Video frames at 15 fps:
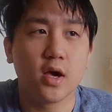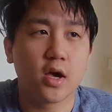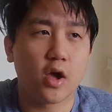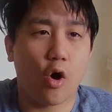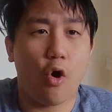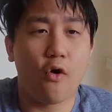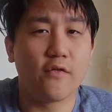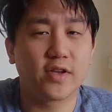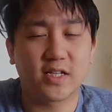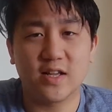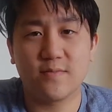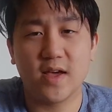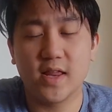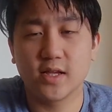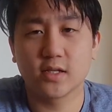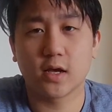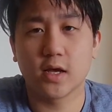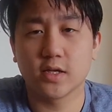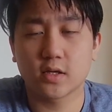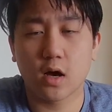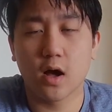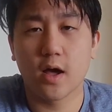He obviously made his
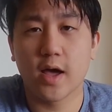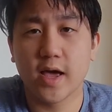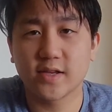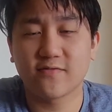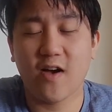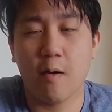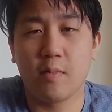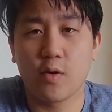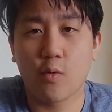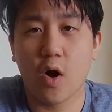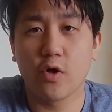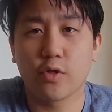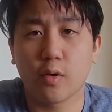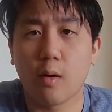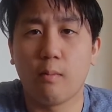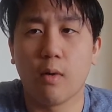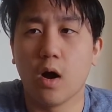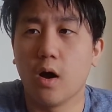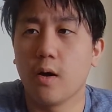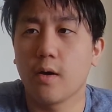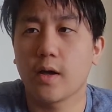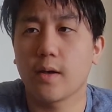his, uh, his family wealth
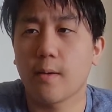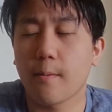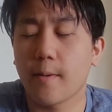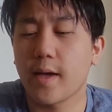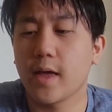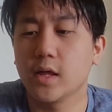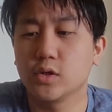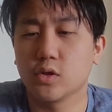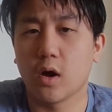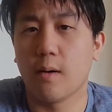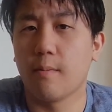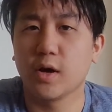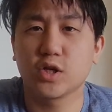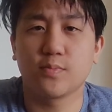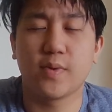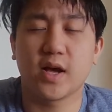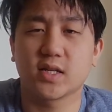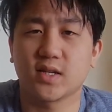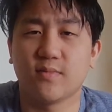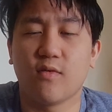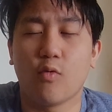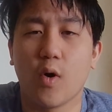uh, into a much bigger
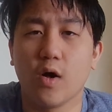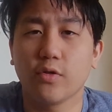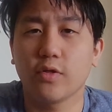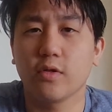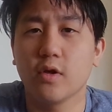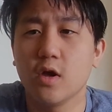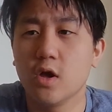sum of wealth.